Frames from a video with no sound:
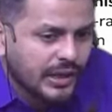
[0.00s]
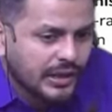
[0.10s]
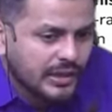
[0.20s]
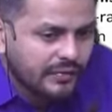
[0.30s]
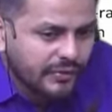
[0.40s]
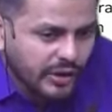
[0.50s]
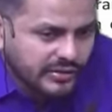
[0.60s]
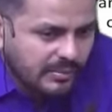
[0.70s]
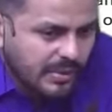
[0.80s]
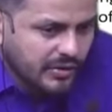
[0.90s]
give those
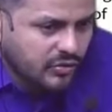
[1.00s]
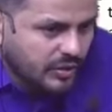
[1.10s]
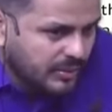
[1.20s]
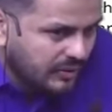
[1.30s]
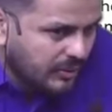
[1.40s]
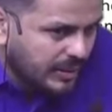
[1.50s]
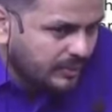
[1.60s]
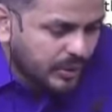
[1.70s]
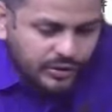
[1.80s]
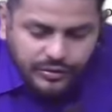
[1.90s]
numbers to him, give him
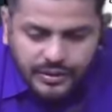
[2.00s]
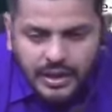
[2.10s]
inputs.